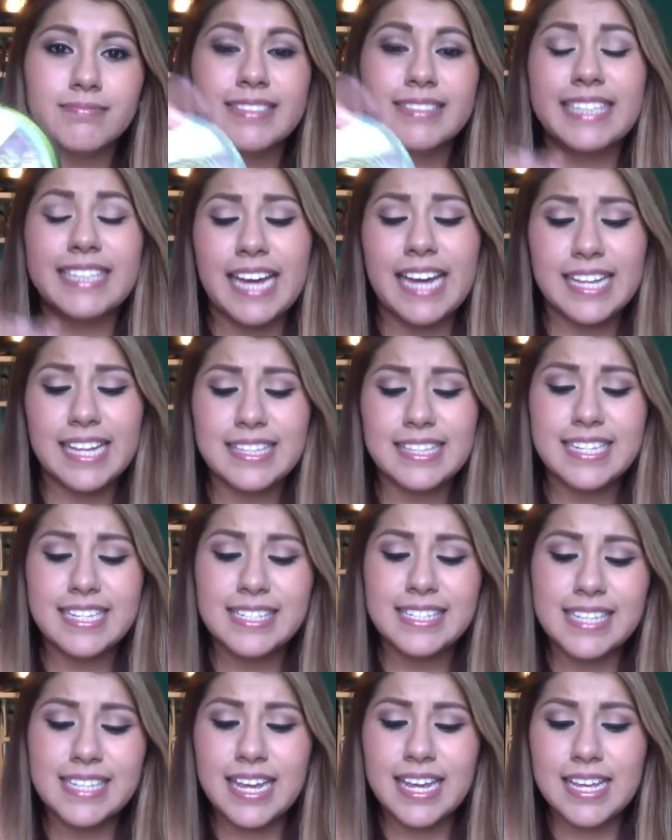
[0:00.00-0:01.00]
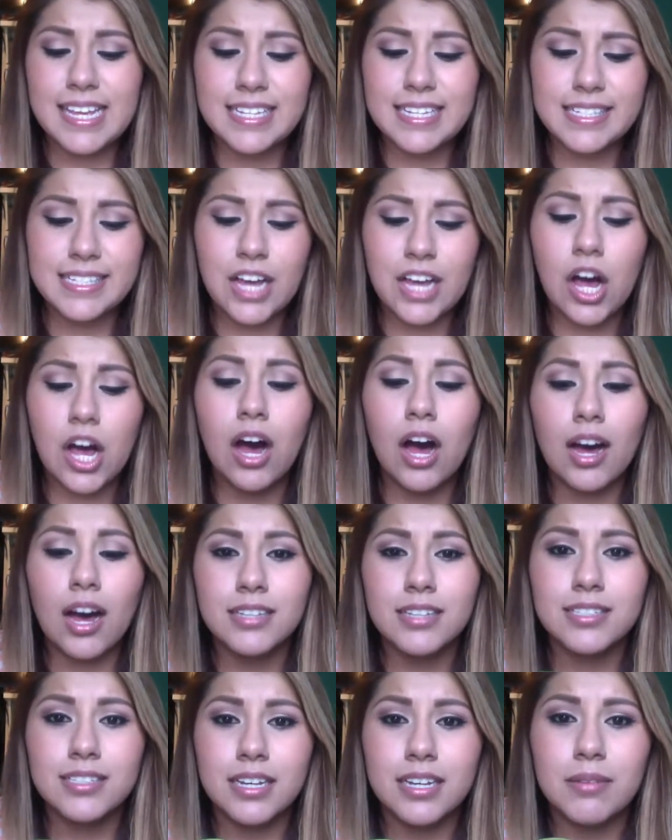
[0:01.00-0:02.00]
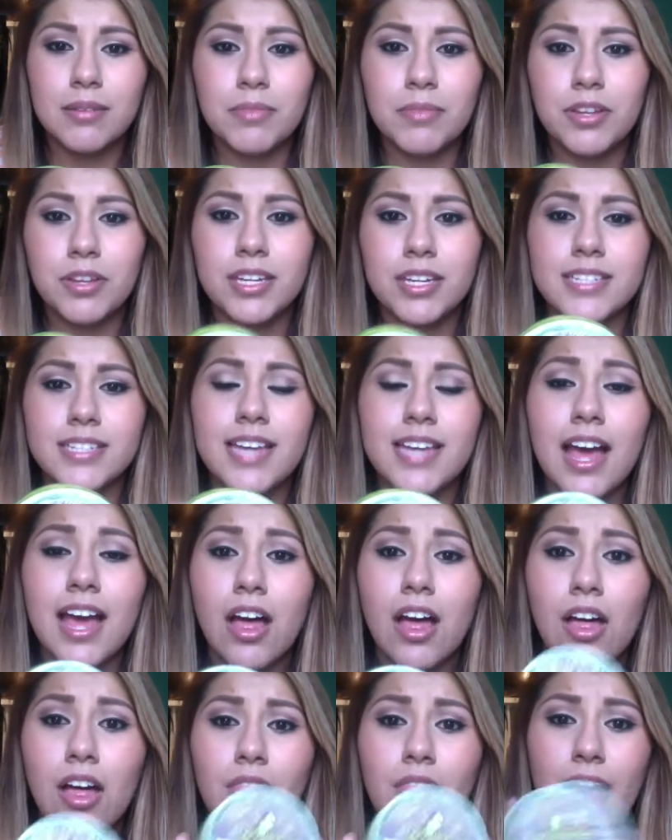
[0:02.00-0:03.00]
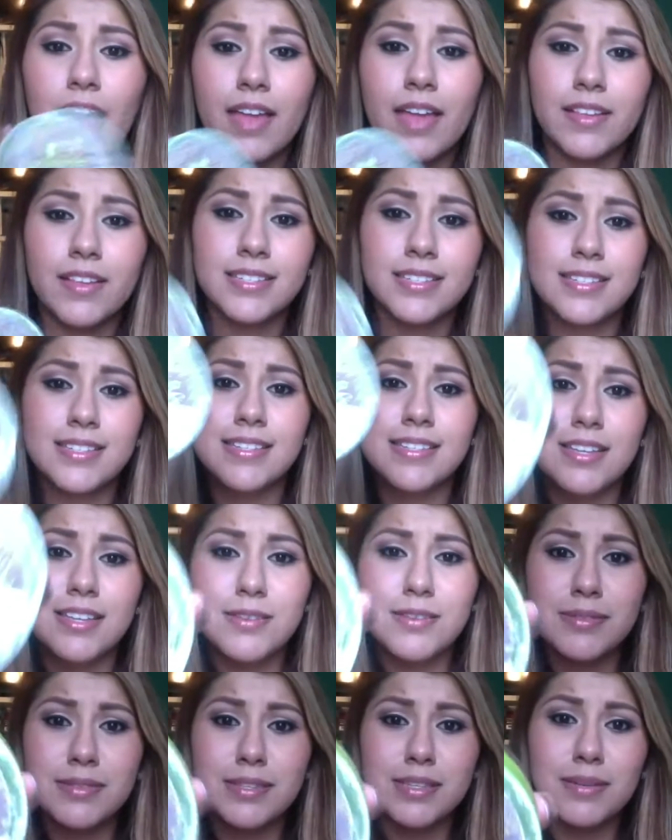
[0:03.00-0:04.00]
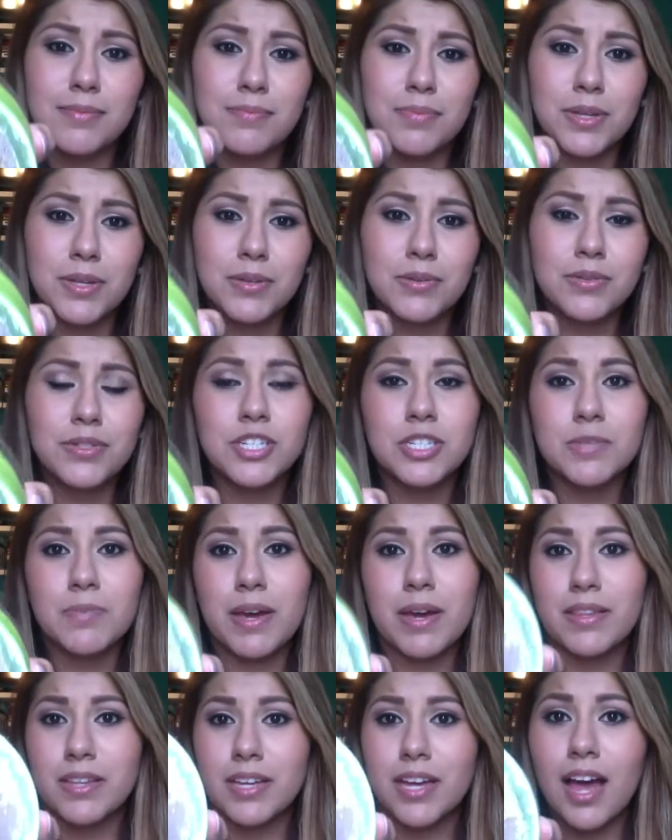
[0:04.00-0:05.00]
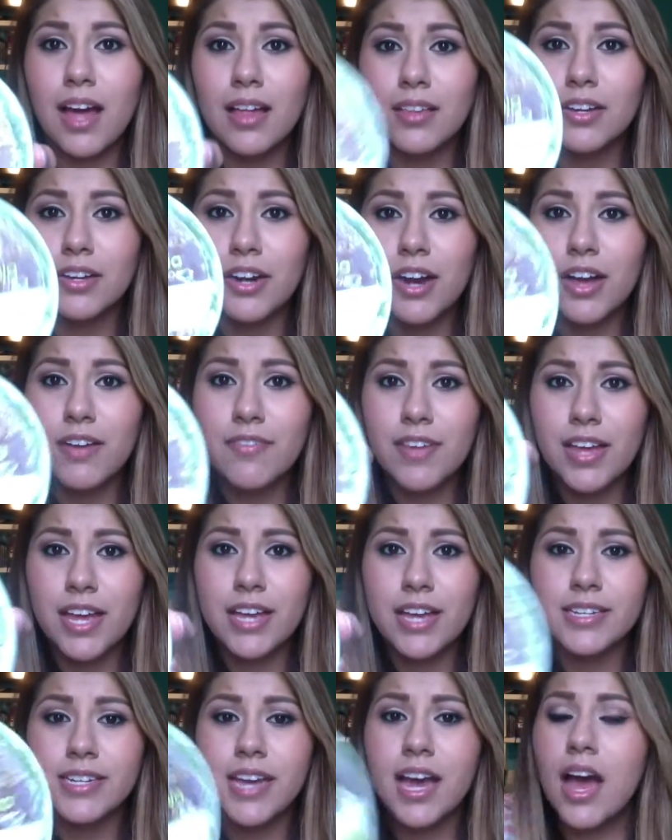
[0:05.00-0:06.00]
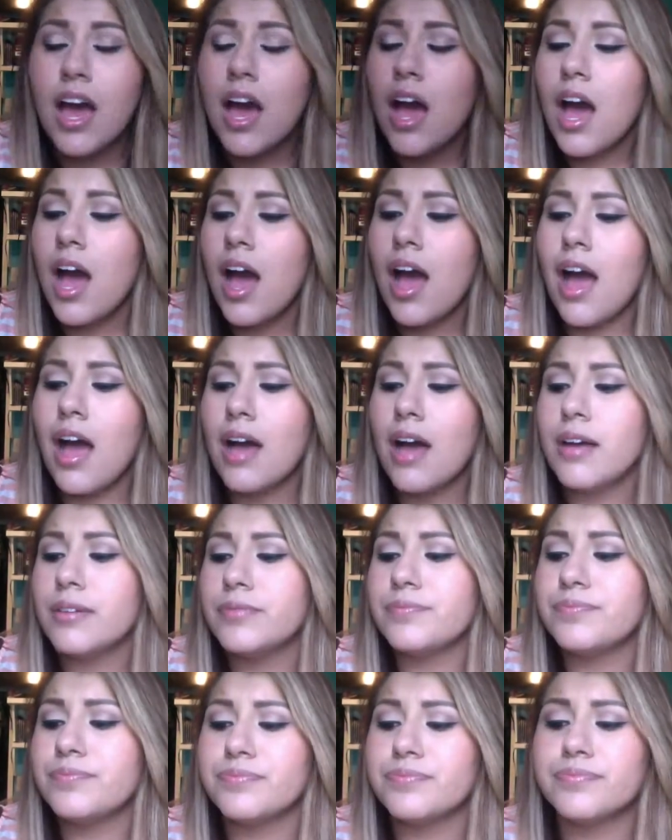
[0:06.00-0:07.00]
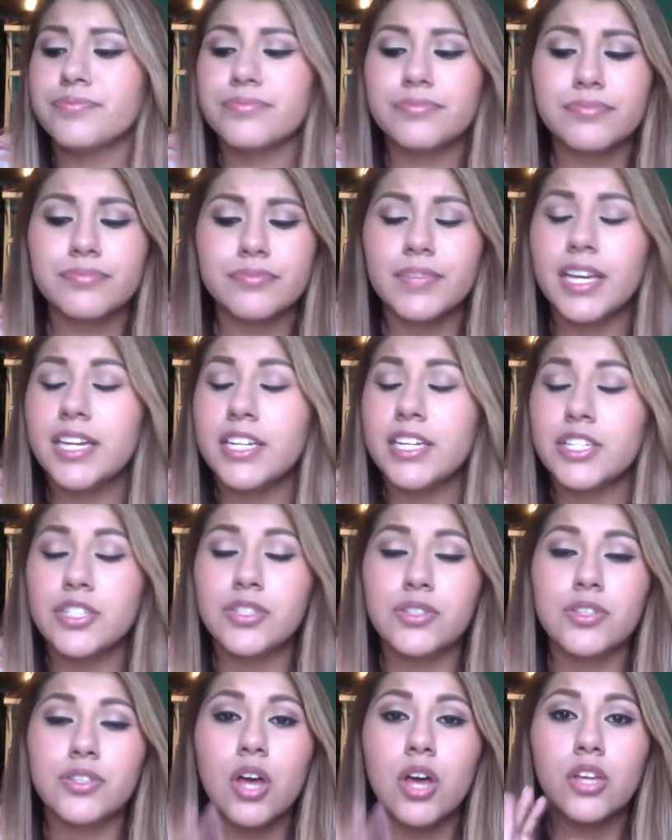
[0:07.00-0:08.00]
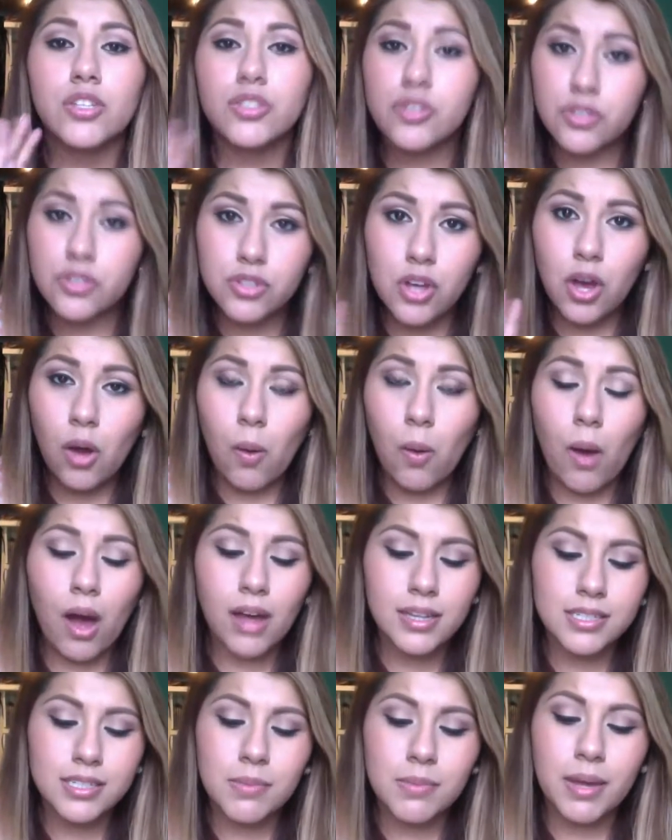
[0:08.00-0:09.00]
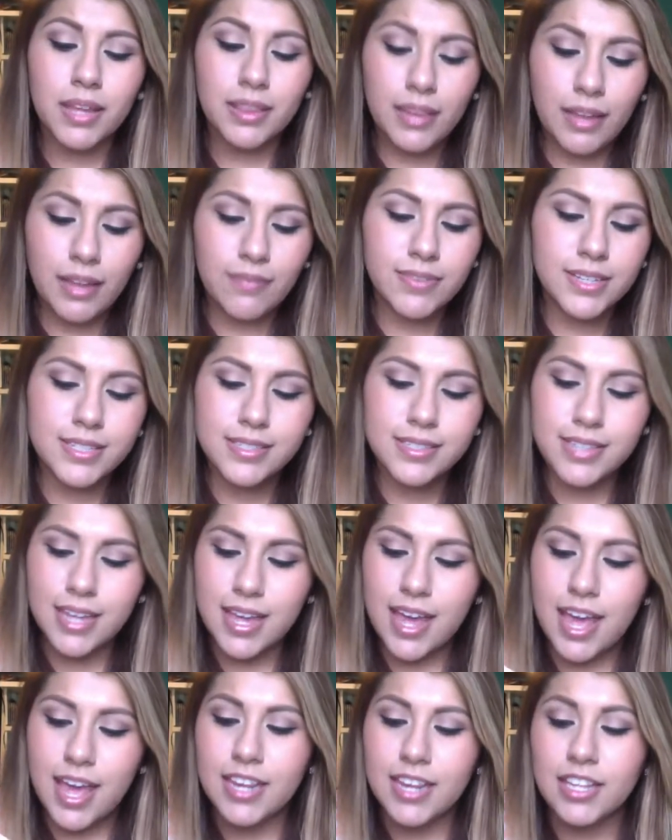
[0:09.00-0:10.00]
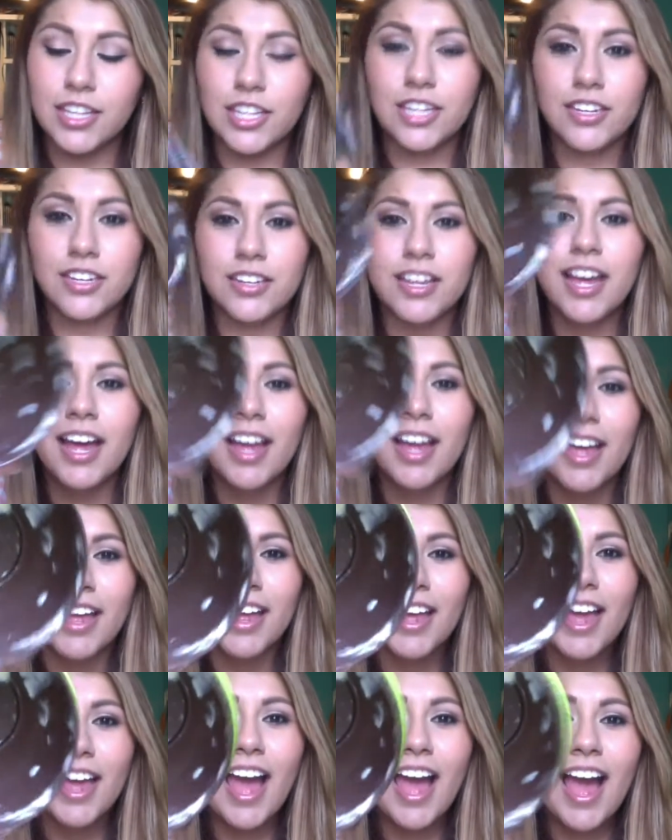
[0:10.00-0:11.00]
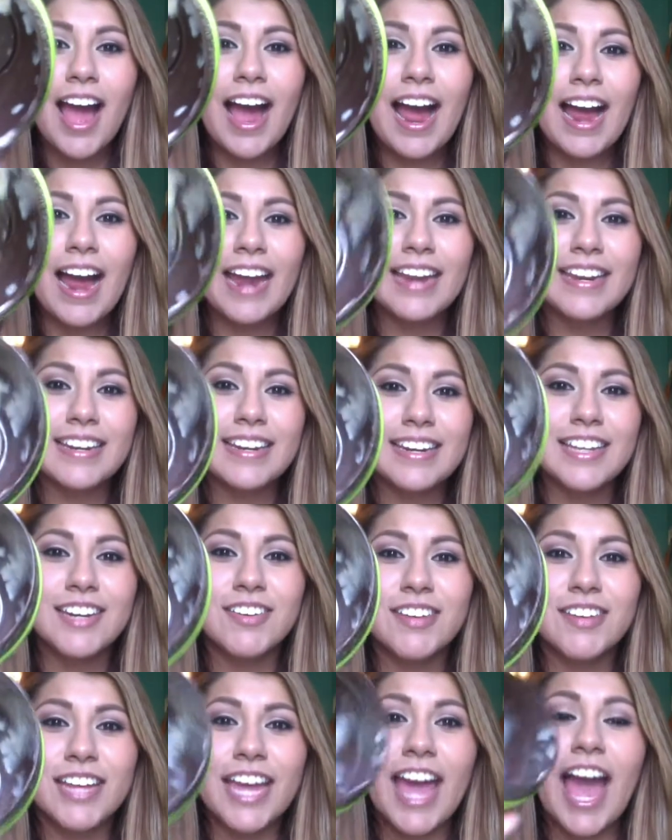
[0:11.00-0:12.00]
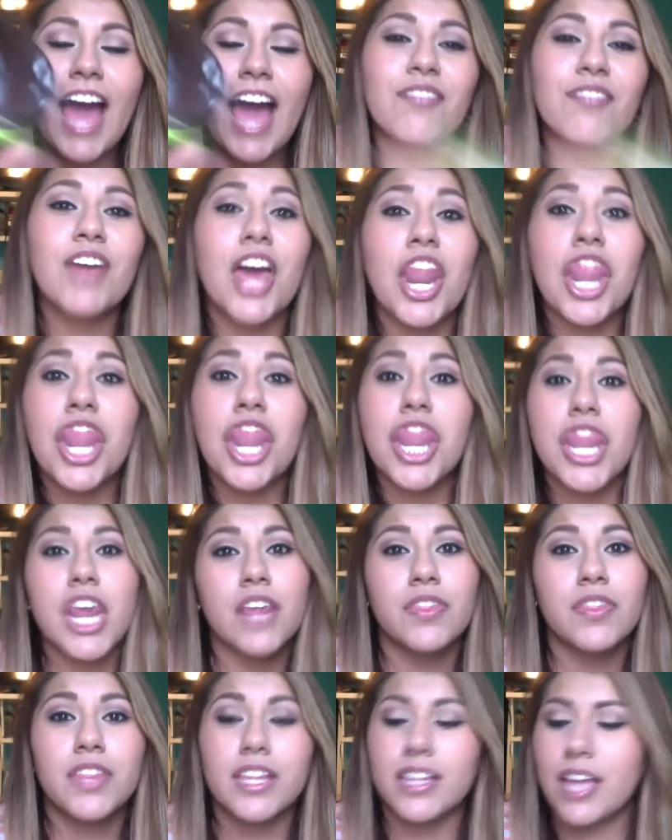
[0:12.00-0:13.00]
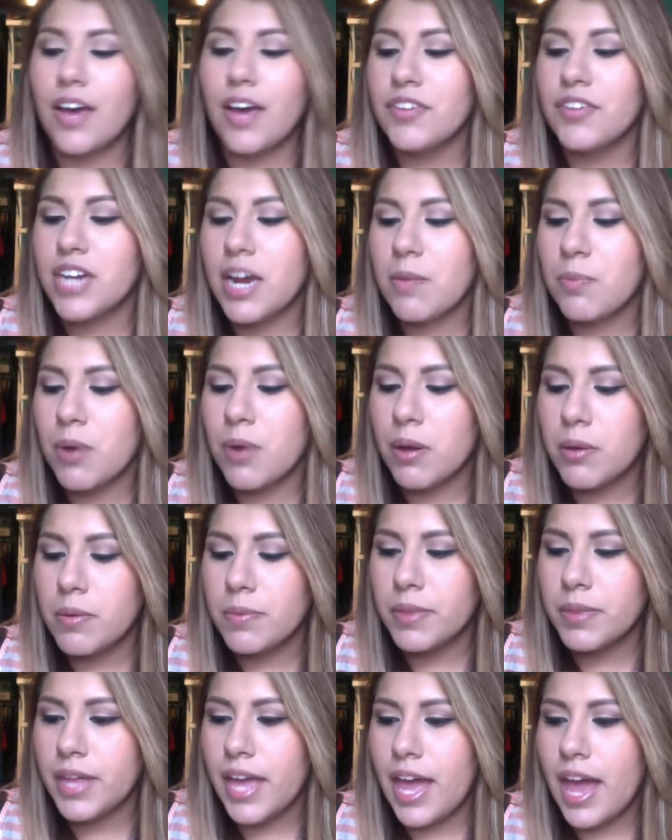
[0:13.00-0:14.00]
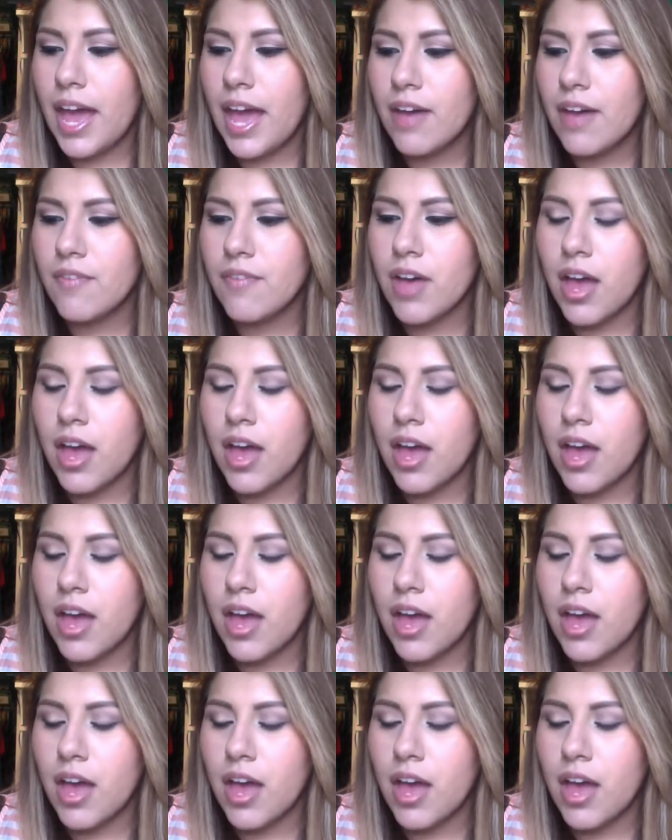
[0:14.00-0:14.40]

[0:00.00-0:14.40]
Yeah, this is awesome. You can tell that this is used and abused just by the color of it. It is so awesome. I love this thing, and look, I literally have nothing left. I probably have